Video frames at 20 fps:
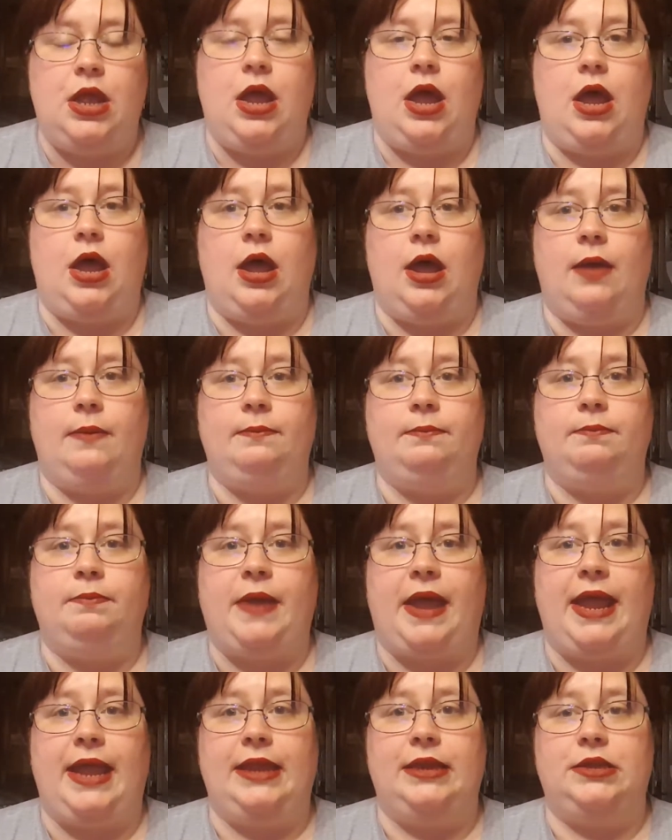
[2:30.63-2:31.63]

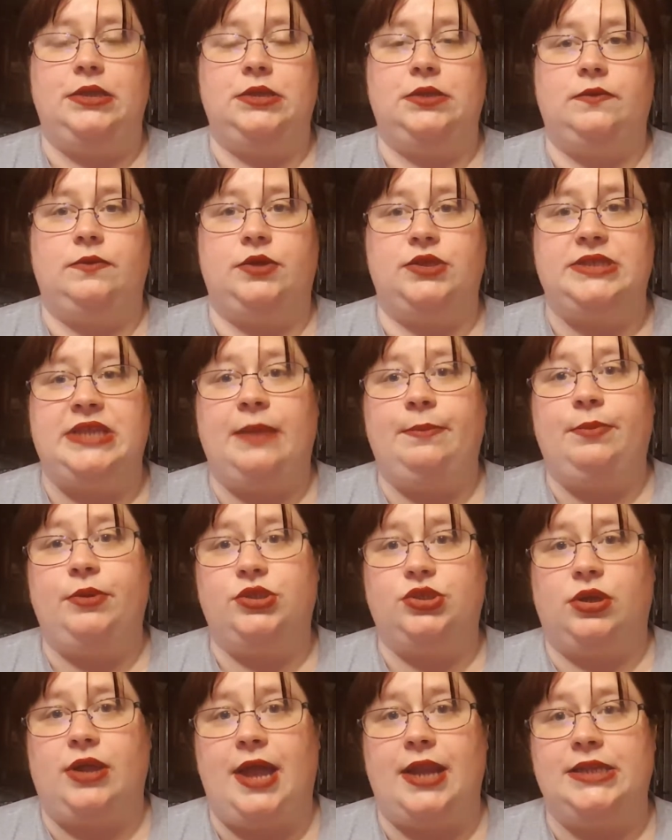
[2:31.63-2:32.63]
but their
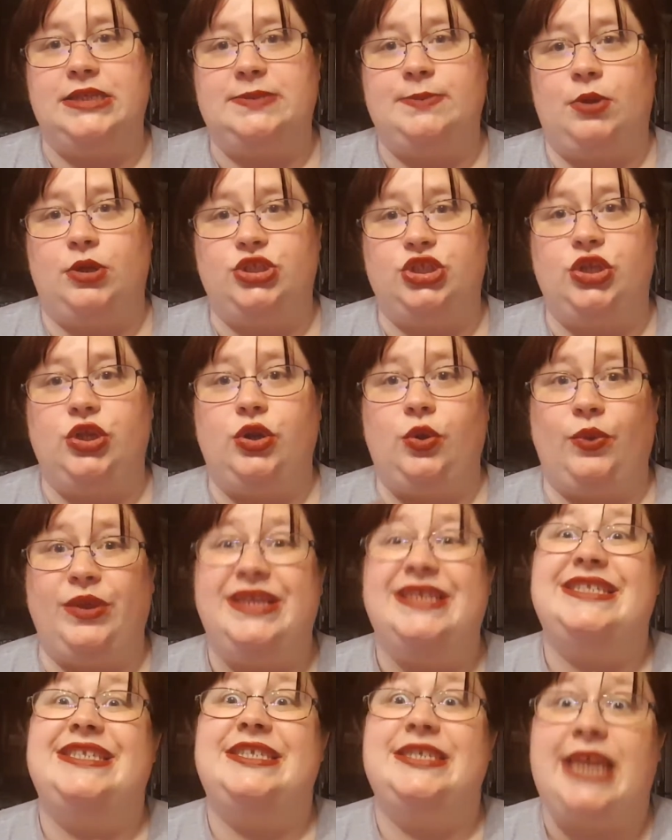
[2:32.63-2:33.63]
samples are kind of small, so you can only
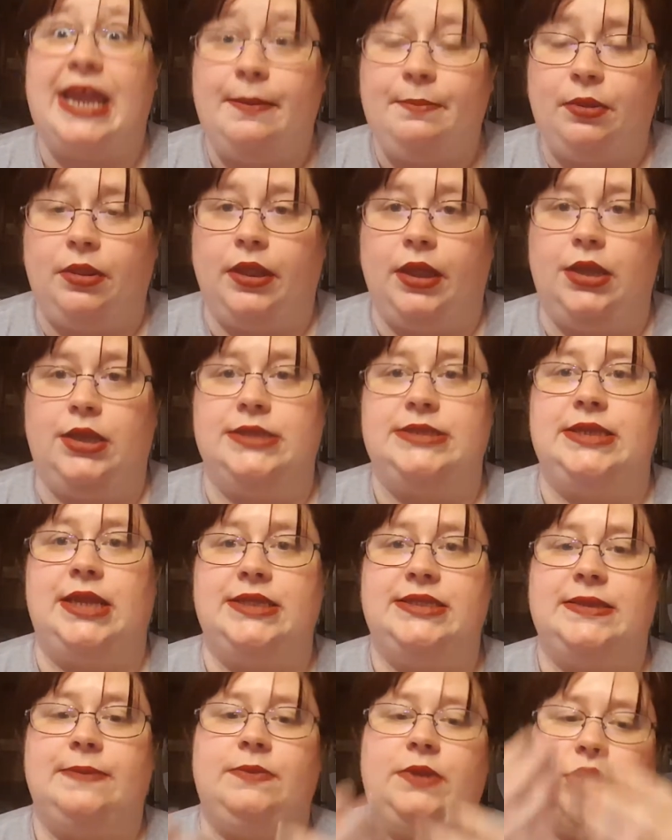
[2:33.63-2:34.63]
sample it. It's
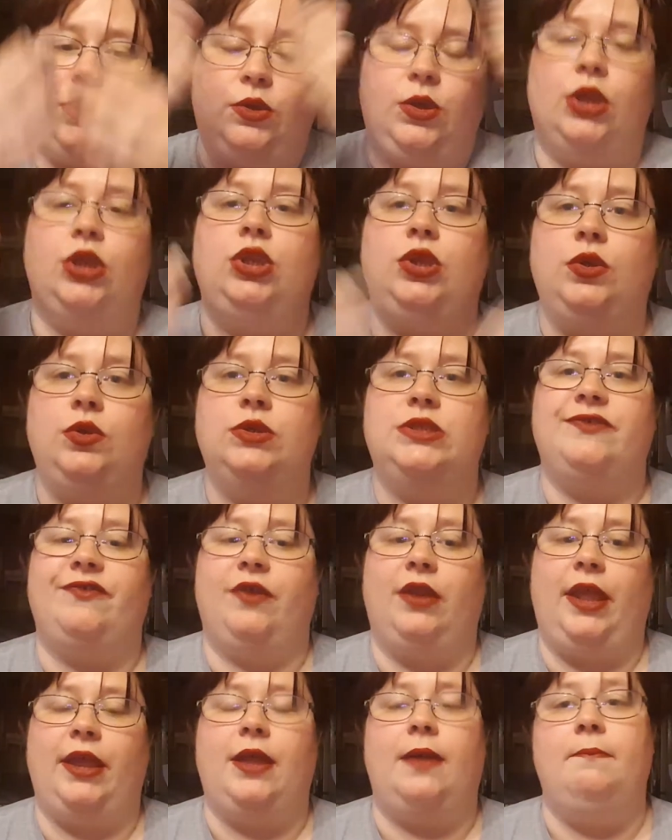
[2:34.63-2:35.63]
not something you can use for
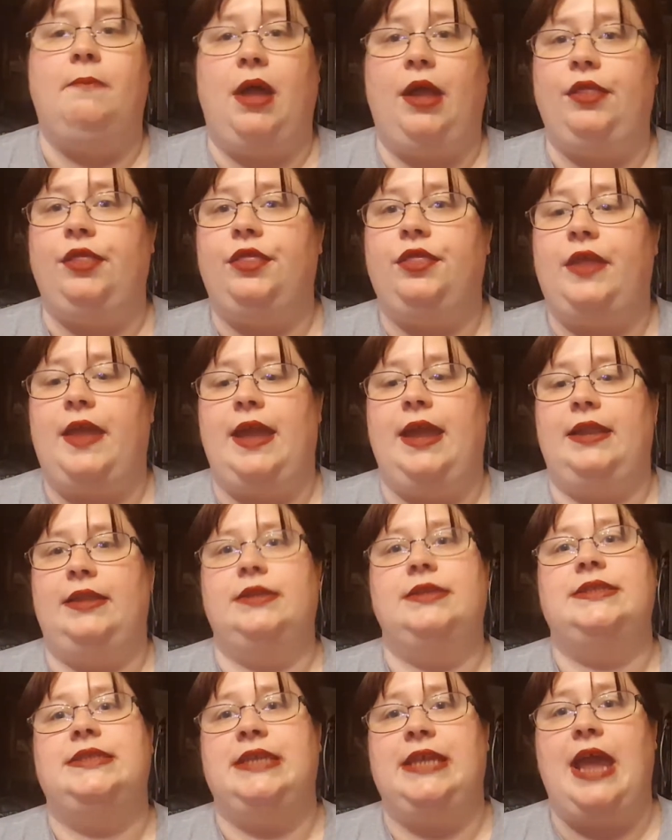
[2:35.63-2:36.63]
like a month
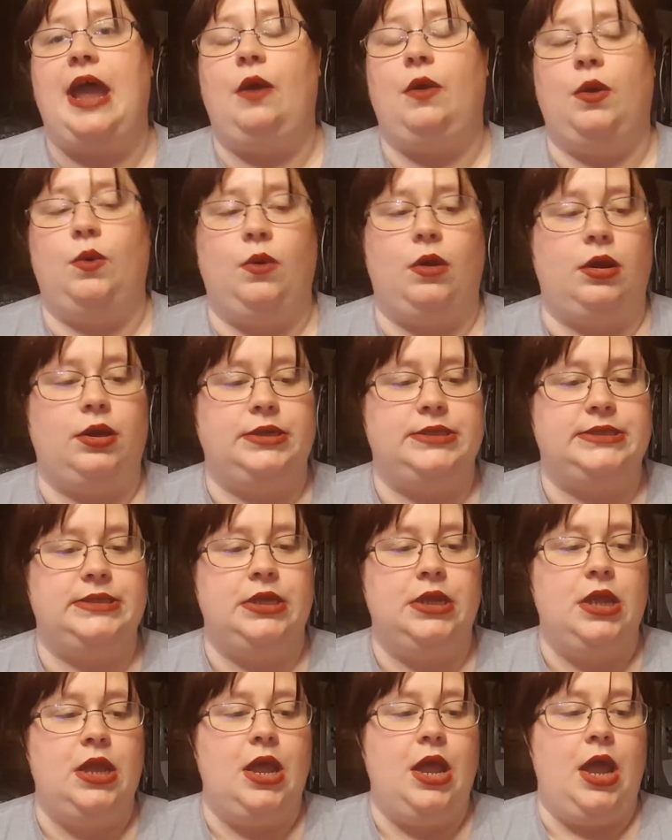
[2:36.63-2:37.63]
and see how it works.
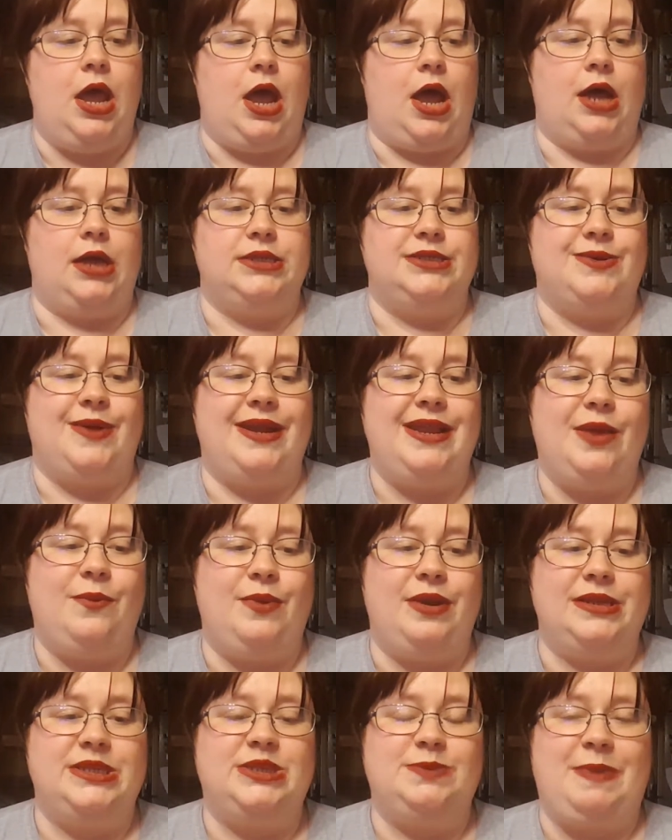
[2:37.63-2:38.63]
So I didn't
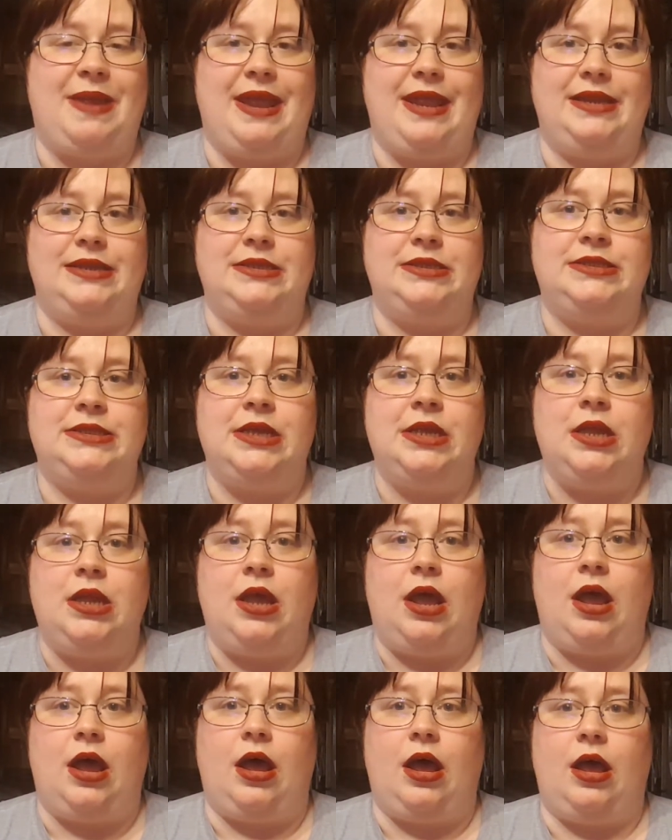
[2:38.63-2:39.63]
want to spend
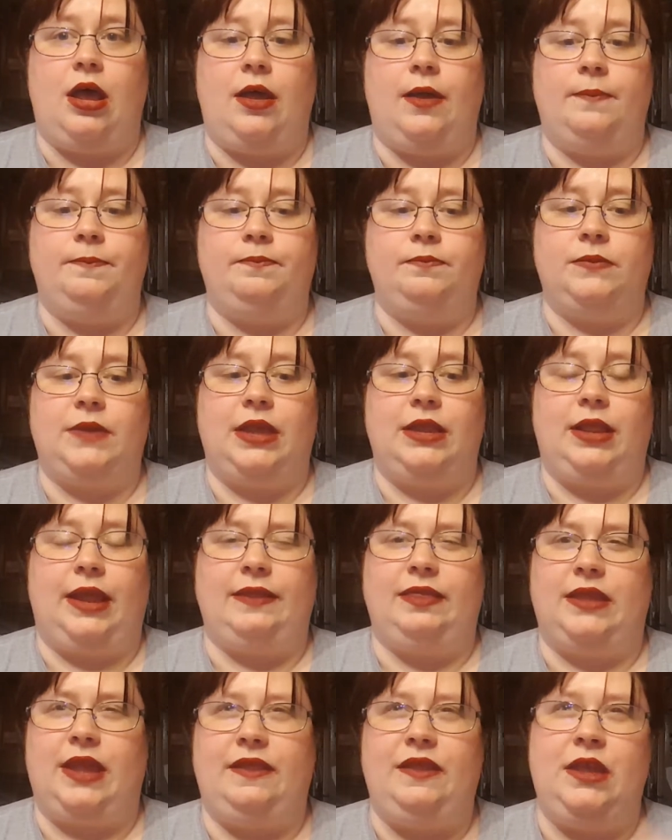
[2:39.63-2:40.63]

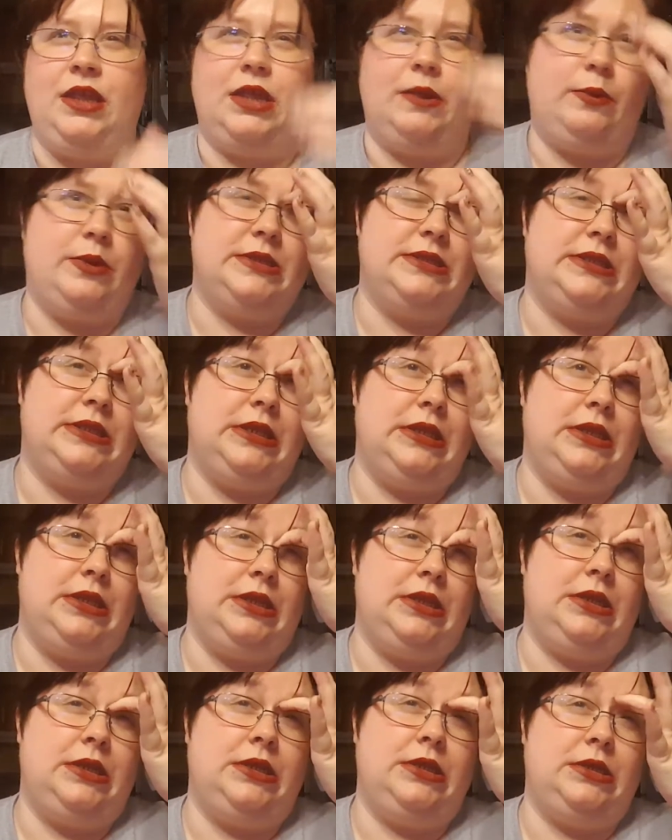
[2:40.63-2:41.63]
like I think
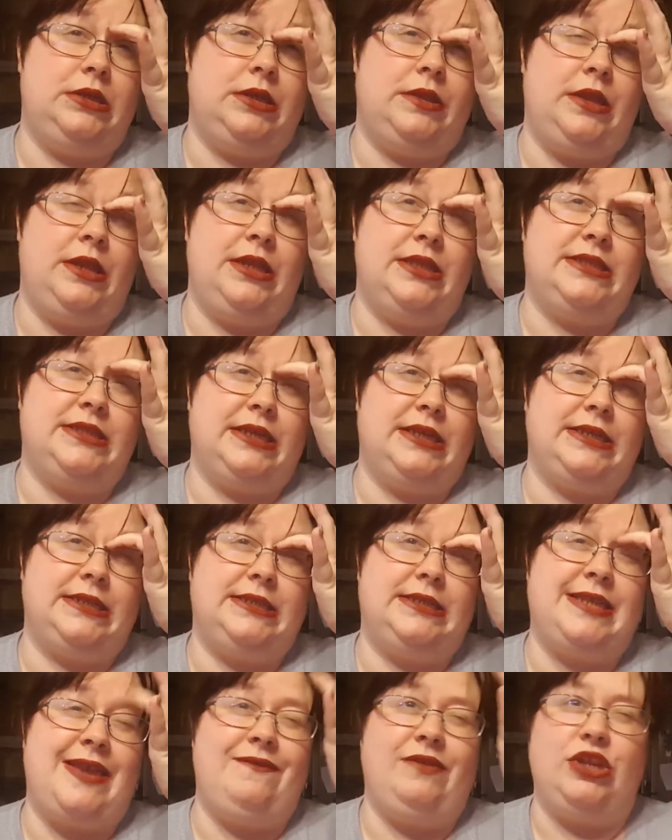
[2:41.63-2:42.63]
it's like
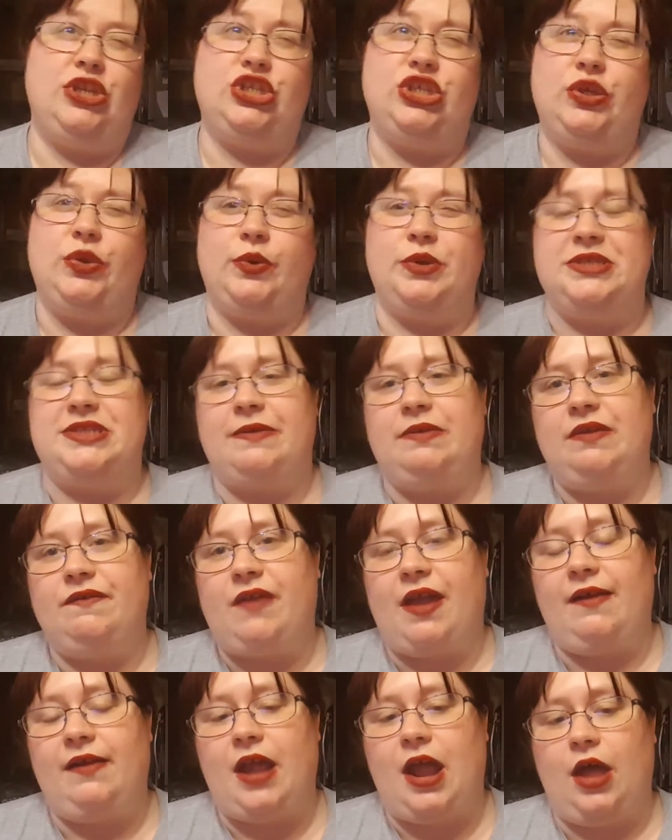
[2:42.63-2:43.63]
$72 or
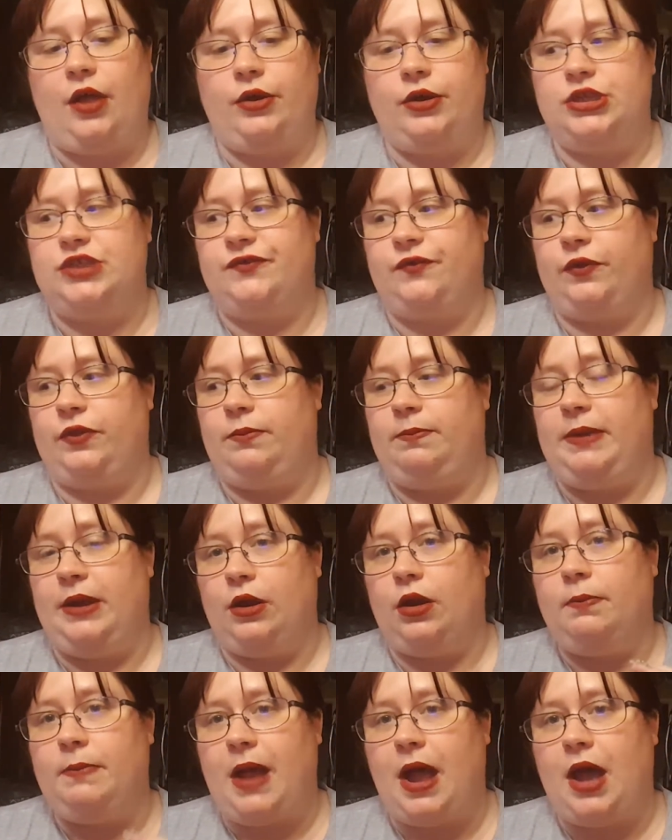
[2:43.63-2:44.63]
$75 for the
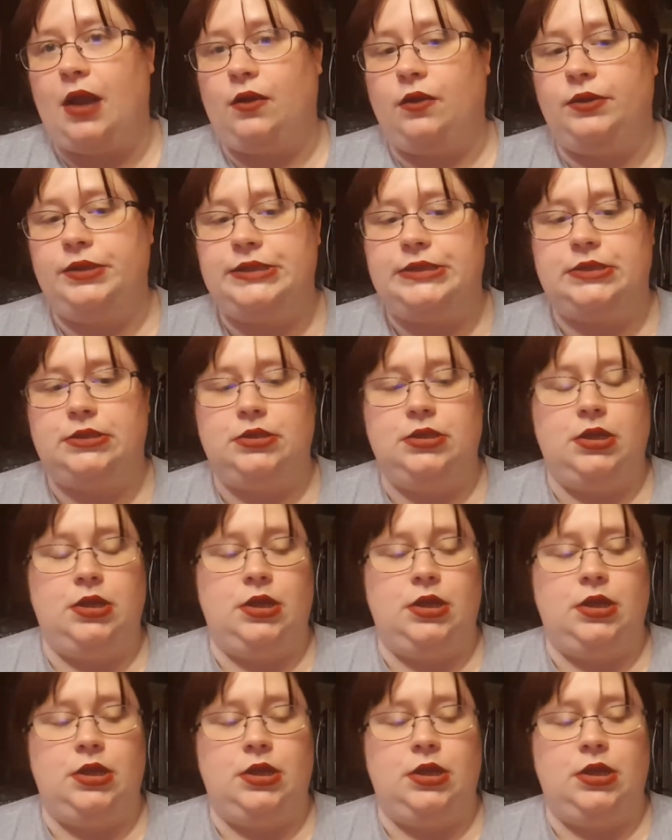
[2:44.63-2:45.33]
bigger bottles.